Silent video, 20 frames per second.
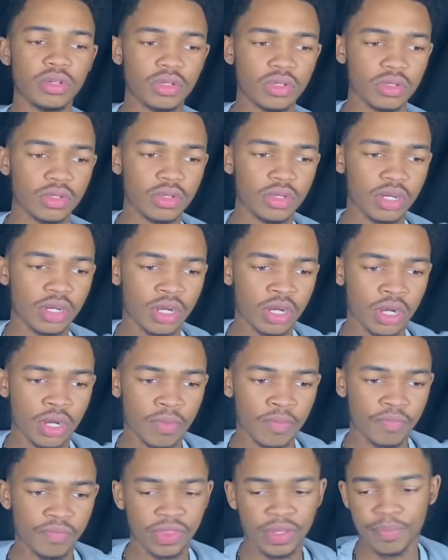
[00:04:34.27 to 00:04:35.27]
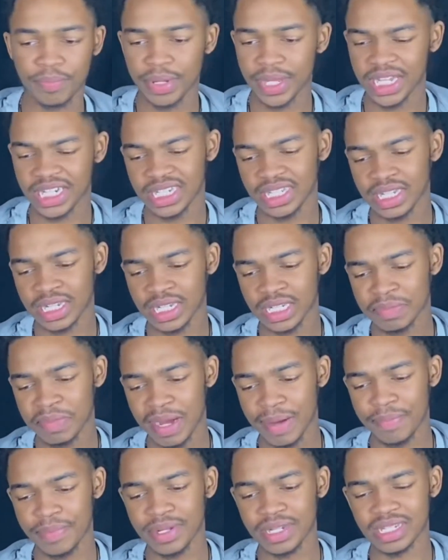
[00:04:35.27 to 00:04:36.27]
um, the Pistons, my
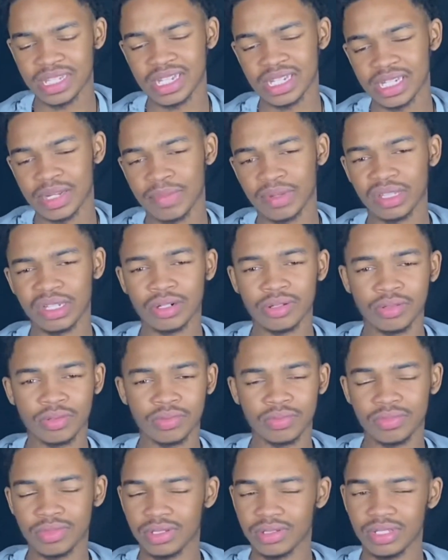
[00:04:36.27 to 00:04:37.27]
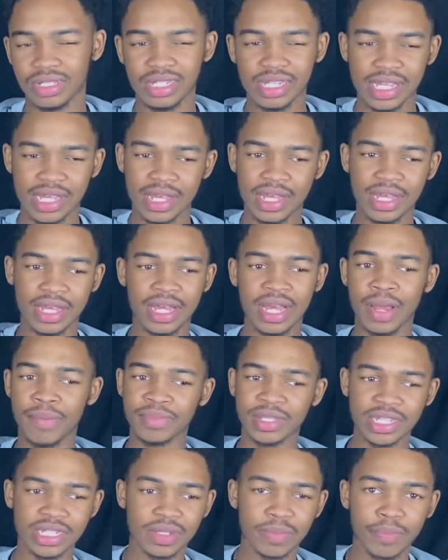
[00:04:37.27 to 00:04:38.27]
Pistons, I'm a little eh, I'm
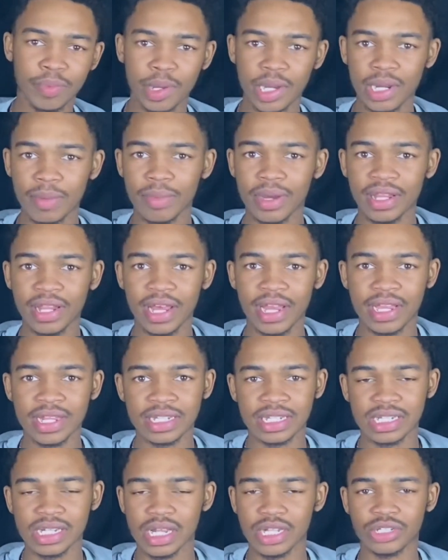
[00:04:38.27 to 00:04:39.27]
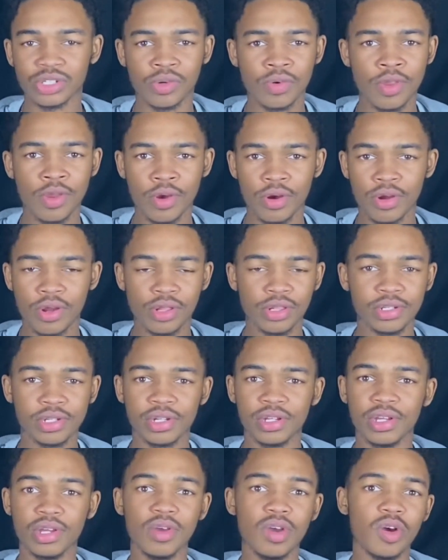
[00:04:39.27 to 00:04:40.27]
disappointed by that because as I shown y'all earlier,
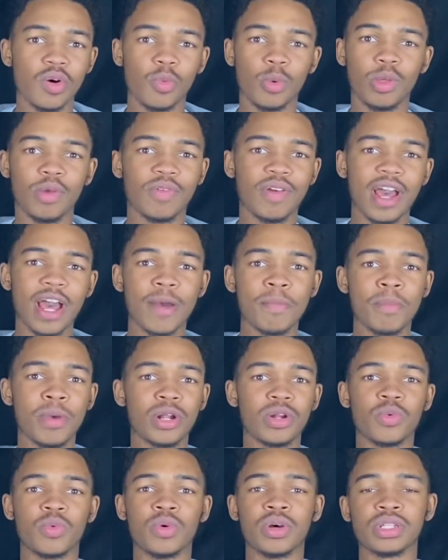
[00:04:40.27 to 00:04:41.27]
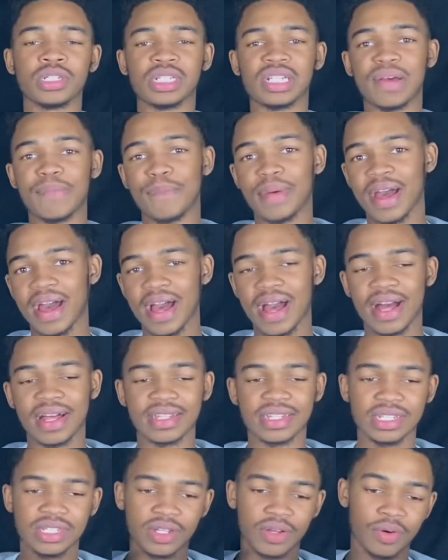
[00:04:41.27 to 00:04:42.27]
we've had better ones in the past.
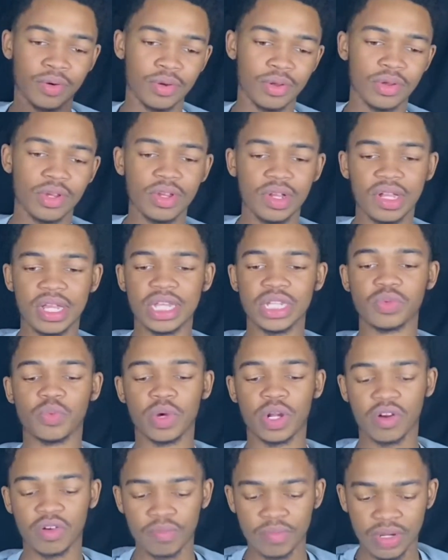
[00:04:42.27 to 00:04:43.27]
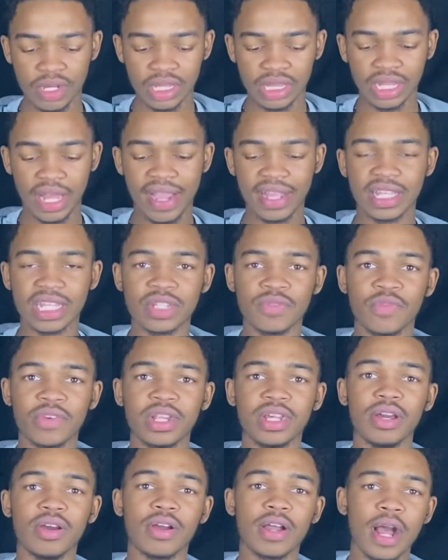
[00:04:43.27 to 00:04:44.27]
So it's whatever. But like this video,
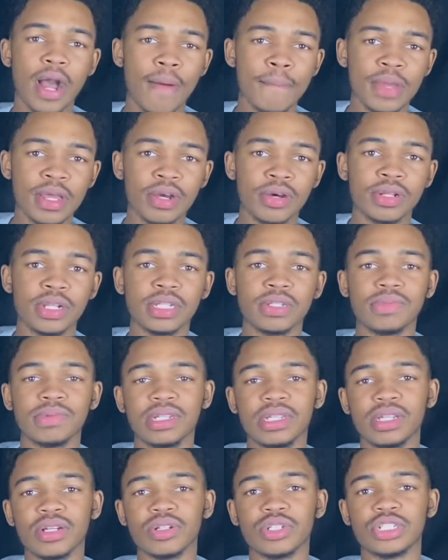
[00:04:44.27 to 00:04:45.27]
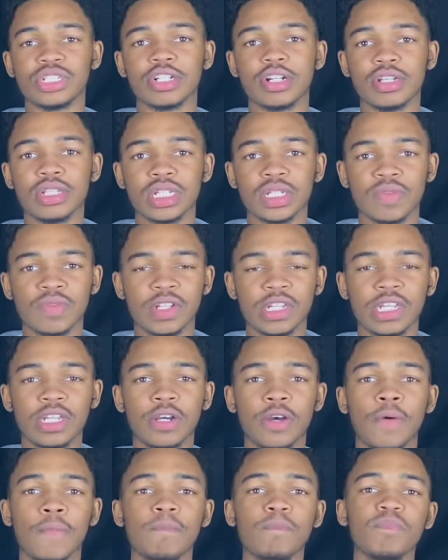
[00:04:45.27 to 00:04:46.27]
comment on this video, share this video.
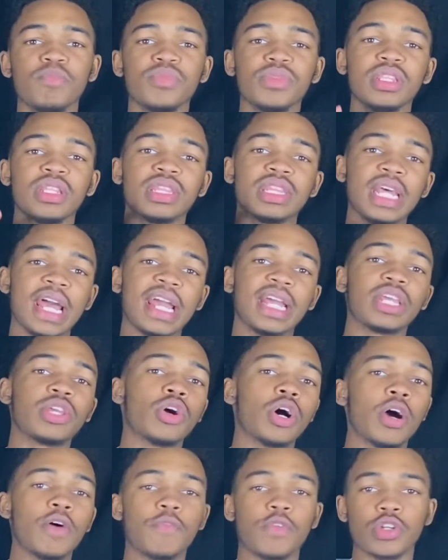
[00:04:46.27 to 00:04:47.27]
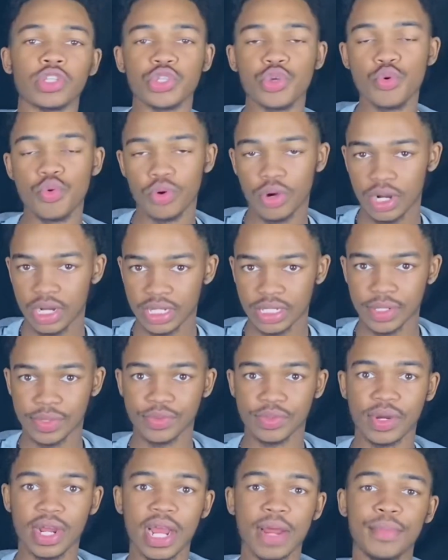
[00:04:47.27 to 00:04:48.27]
Thank y'all for 200
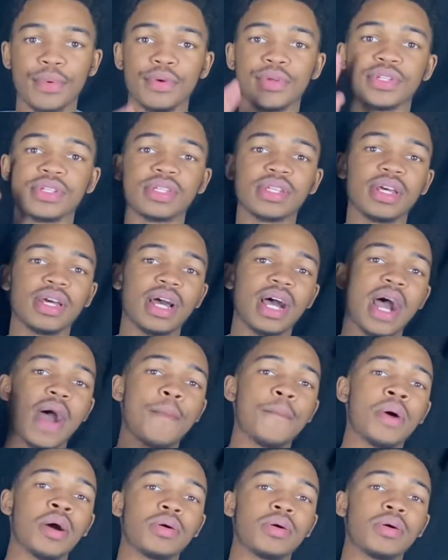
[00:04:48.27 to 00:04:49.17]
subscribers. I'm out.